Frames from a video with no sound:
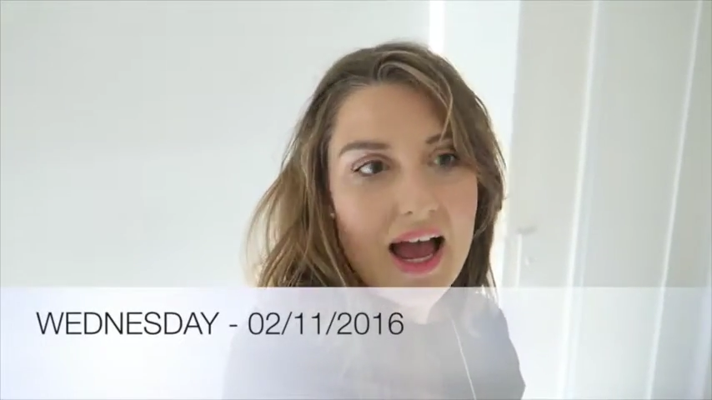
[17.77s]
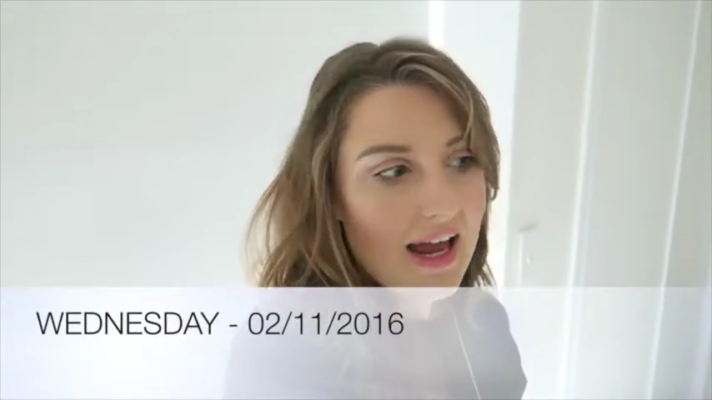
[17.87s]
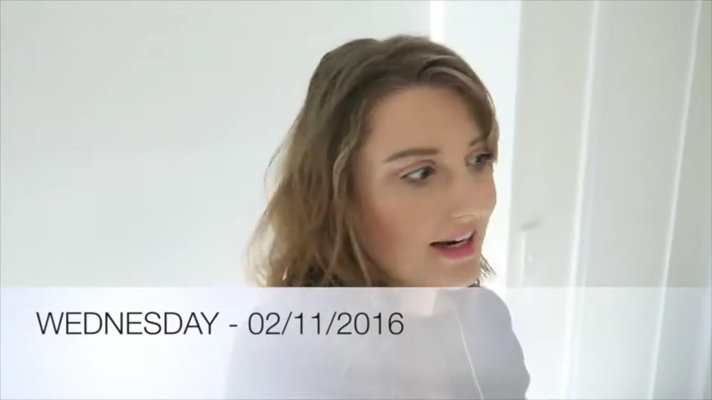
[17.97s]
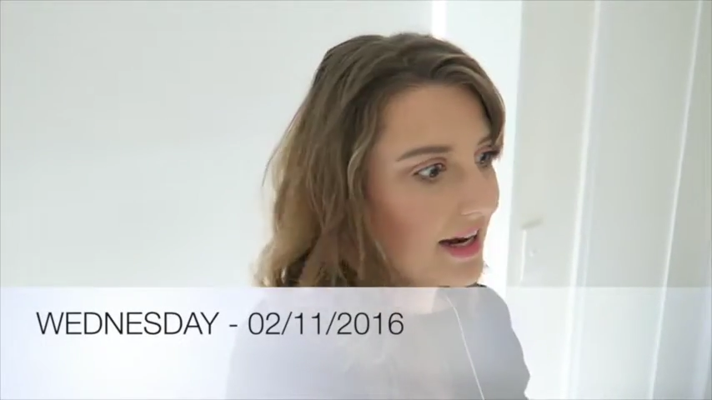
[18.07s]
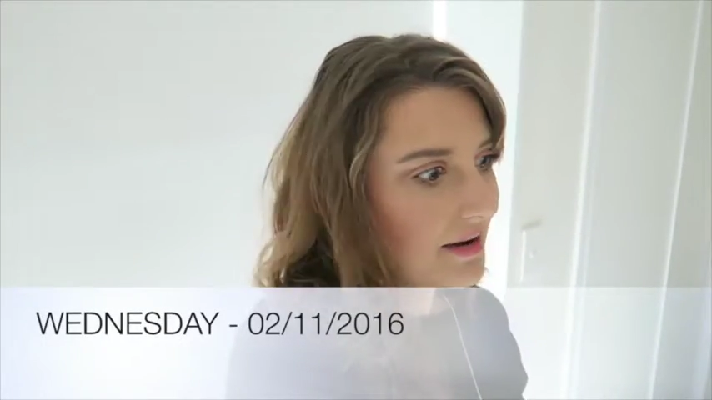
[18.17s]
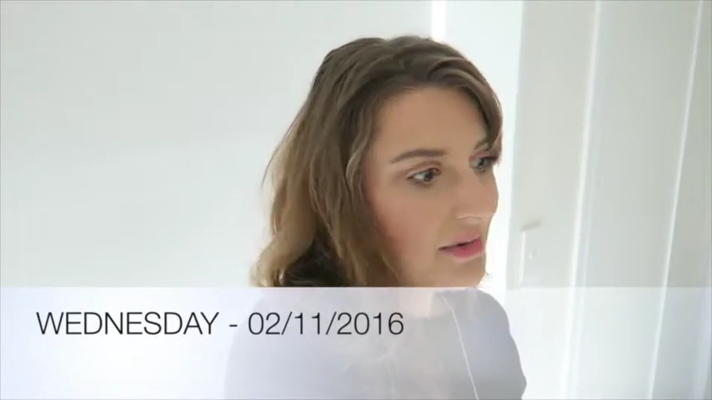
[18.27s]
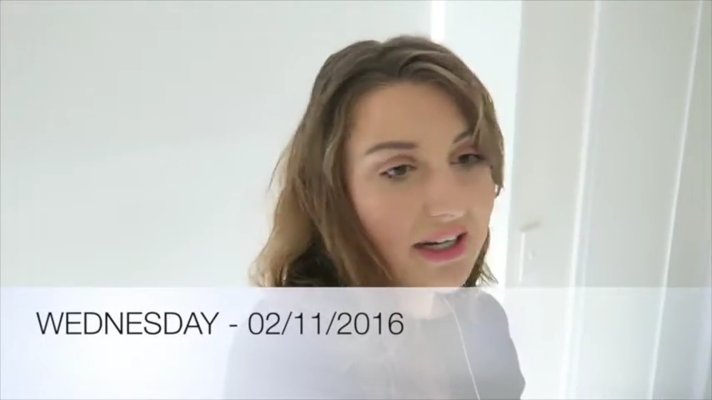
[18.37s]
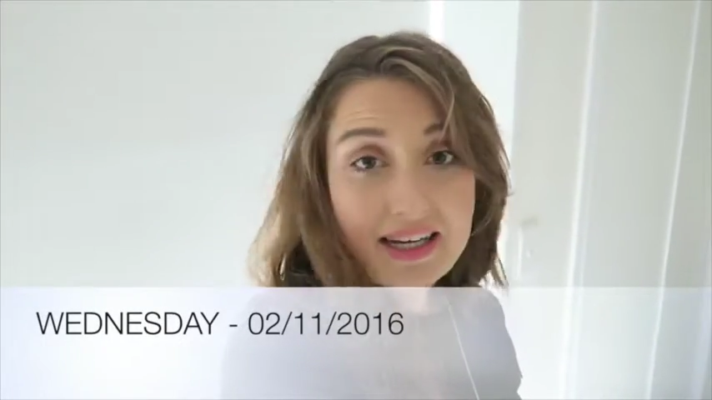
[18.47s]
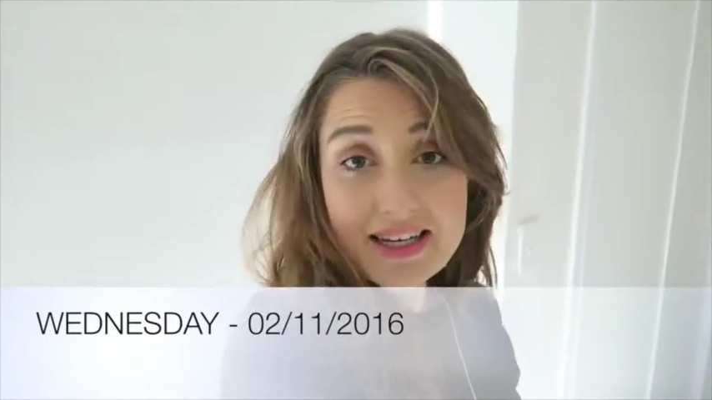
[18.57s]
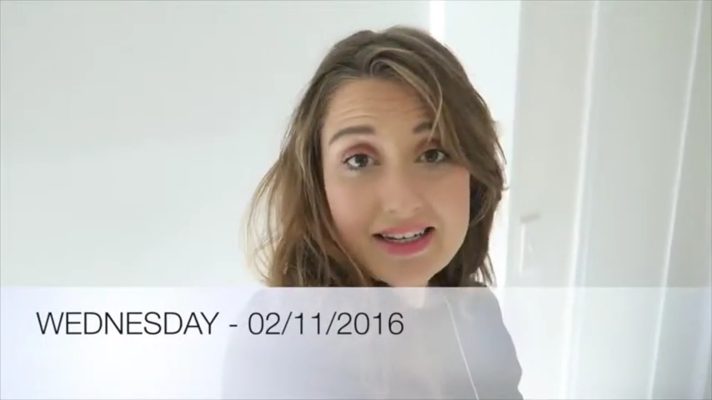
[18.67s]
And I'm
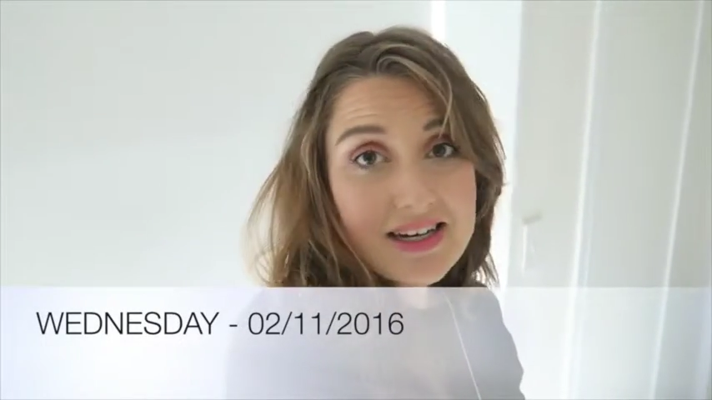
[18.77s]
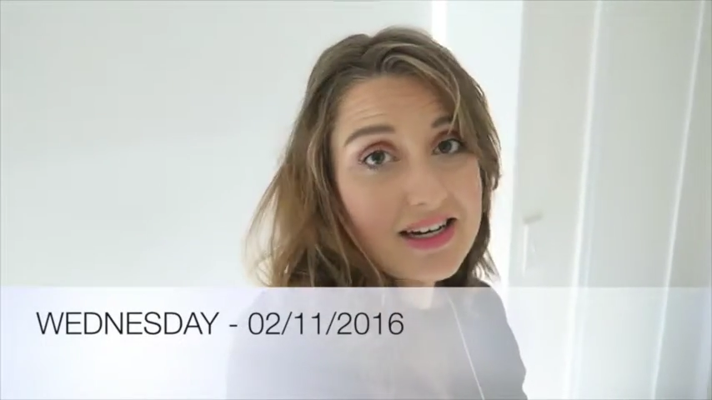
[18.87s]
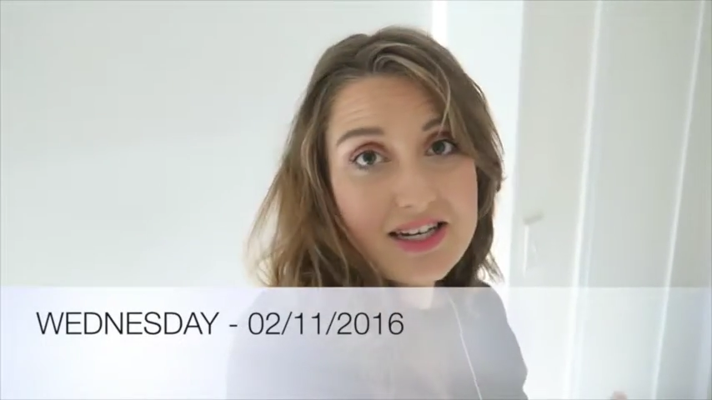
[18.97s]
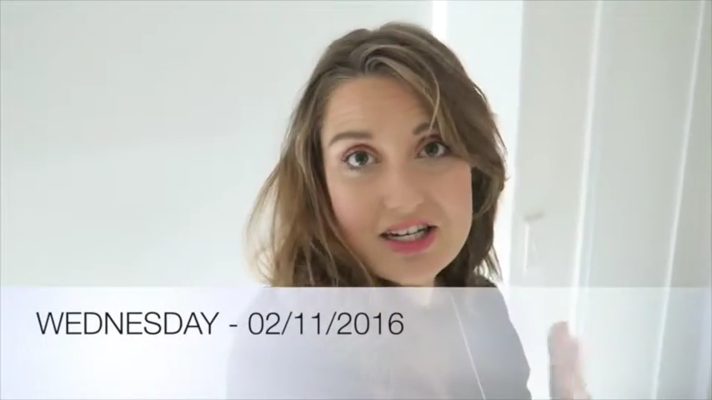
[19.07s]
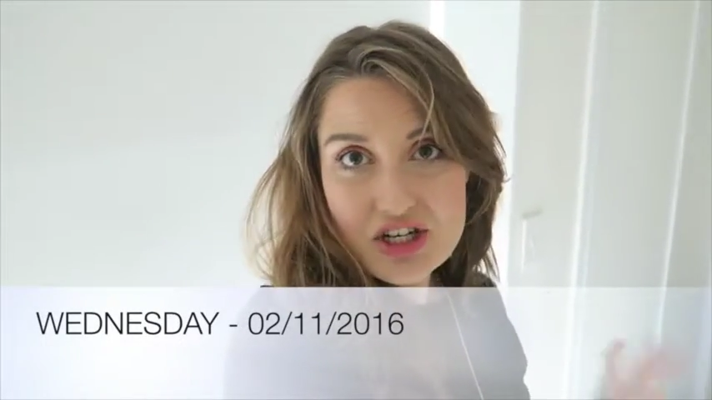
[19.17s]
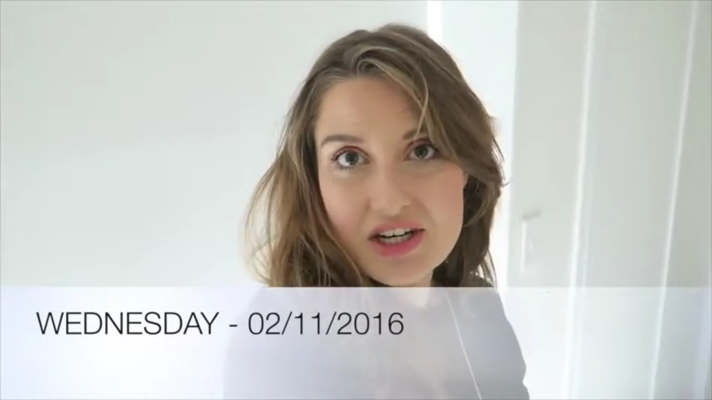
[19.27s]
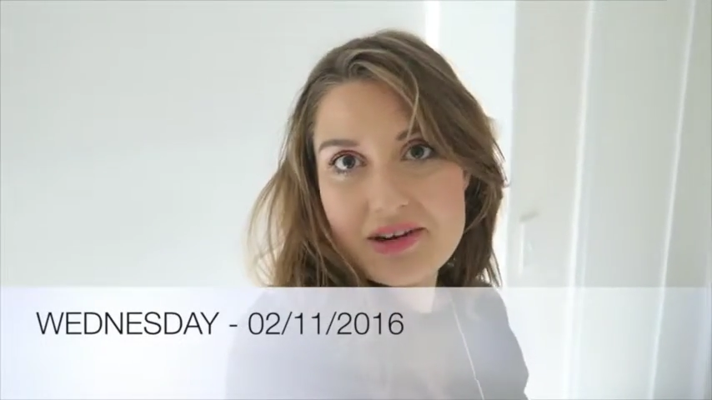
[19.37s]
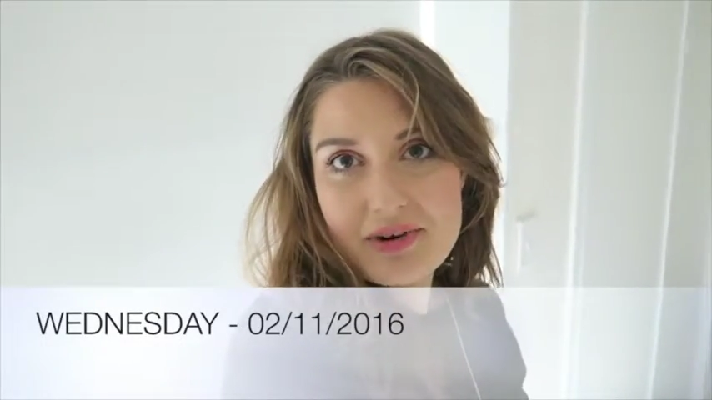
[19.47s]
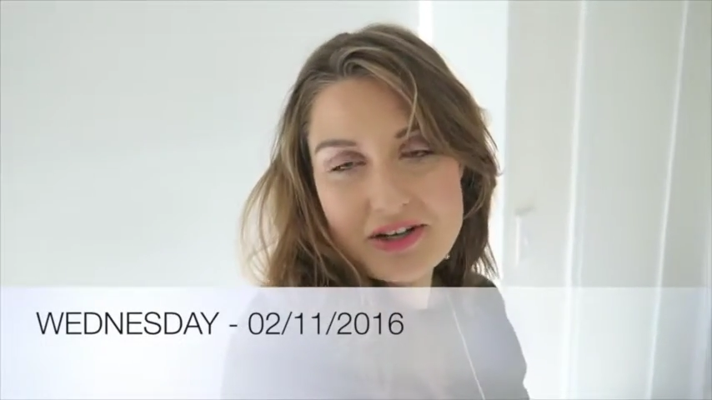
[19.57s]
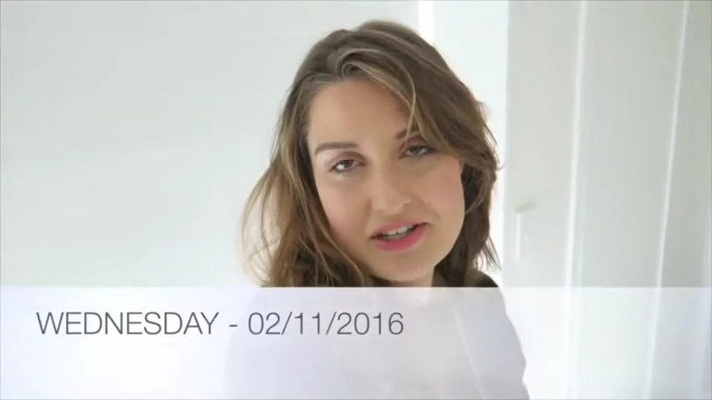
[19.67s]
again literally
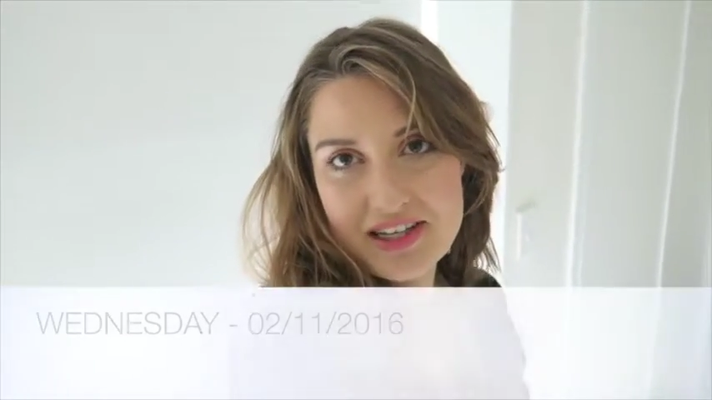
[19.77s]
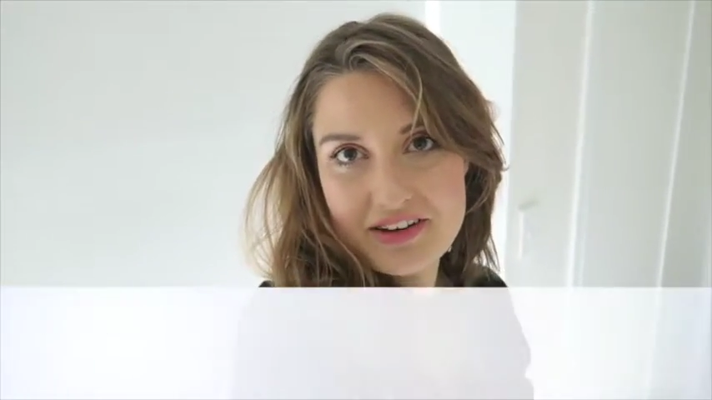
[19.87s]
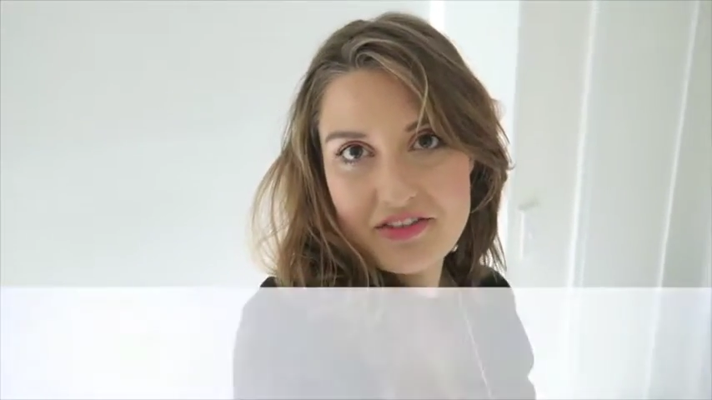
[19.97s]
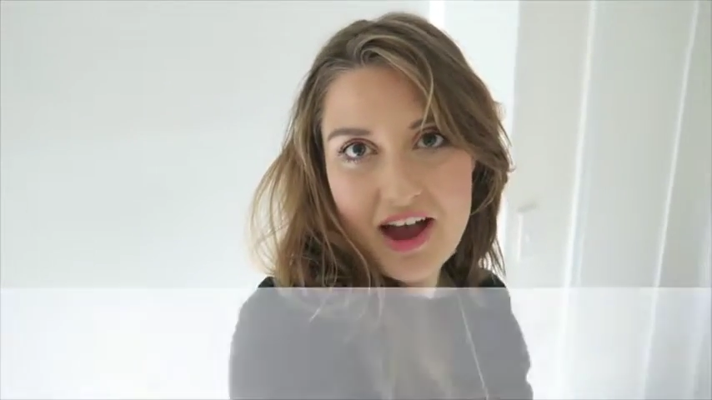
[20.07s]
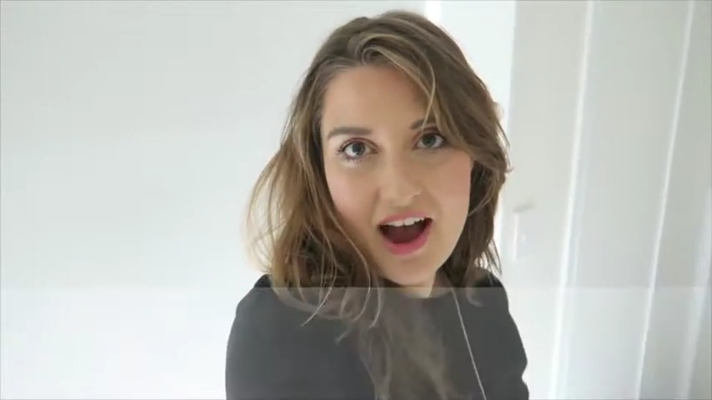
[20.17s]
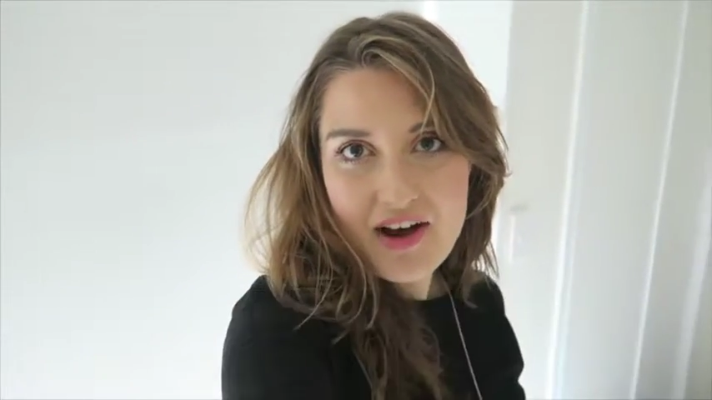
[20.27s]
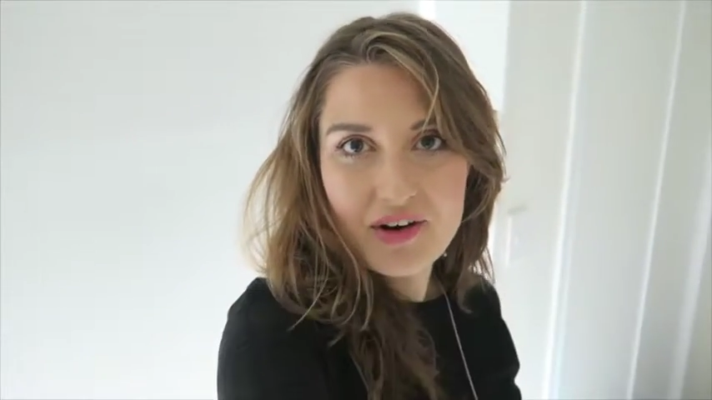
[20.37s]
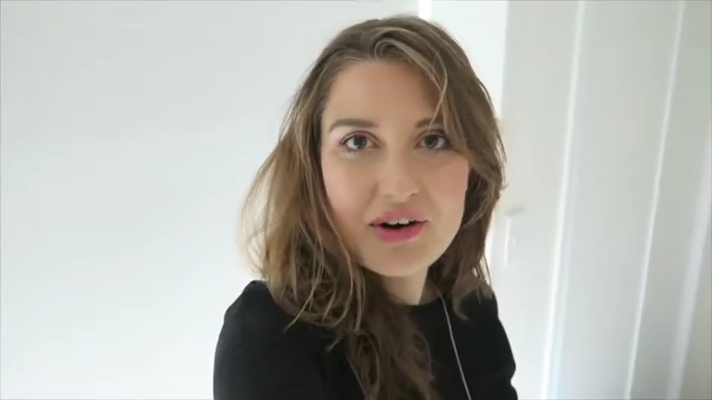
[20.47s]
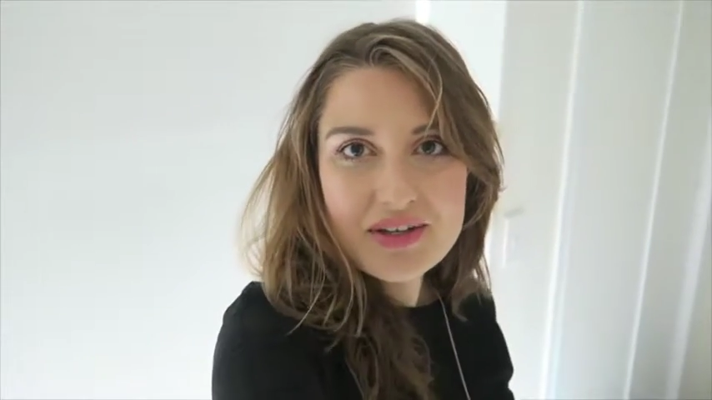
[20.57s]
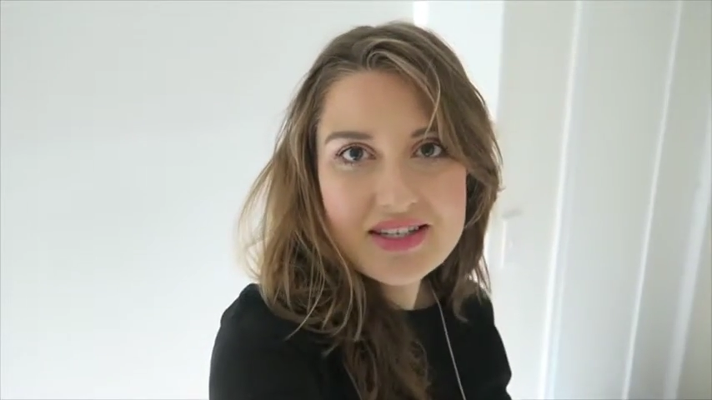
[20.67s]
about to leave the
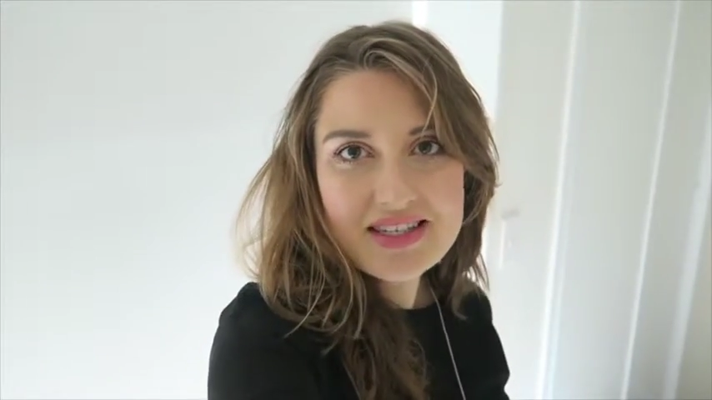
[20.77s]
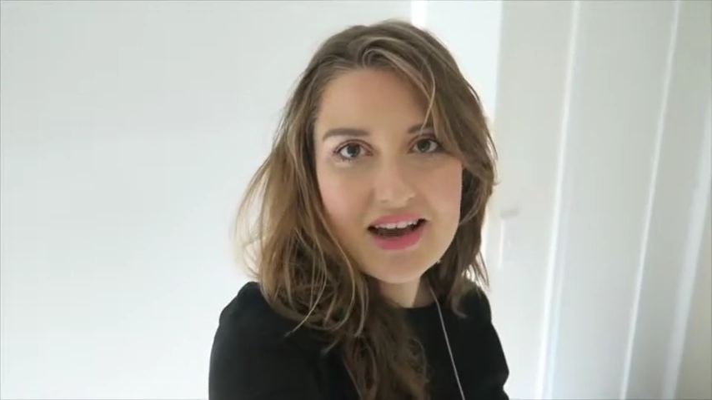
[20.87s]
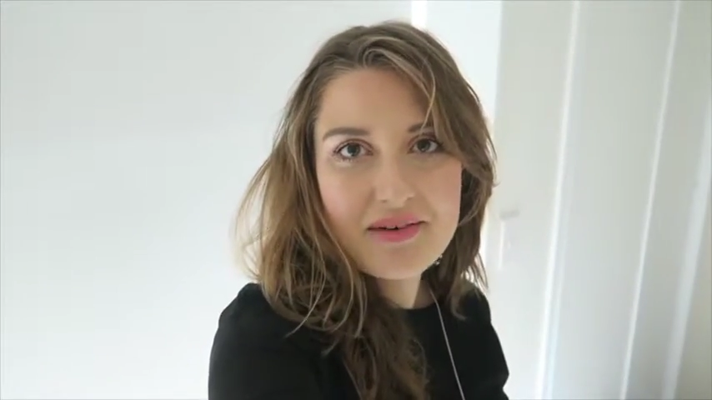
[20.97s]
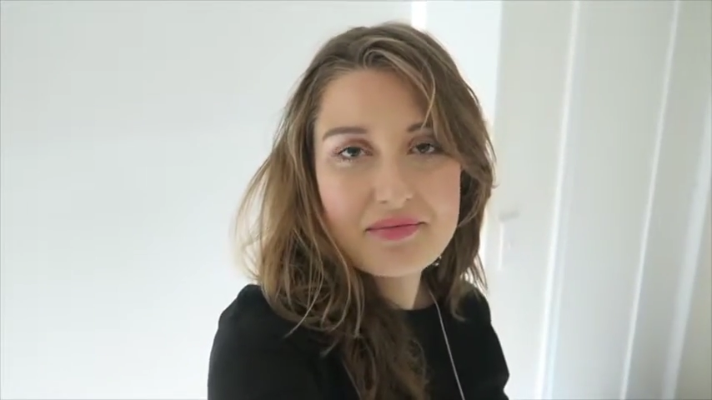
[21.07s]
house.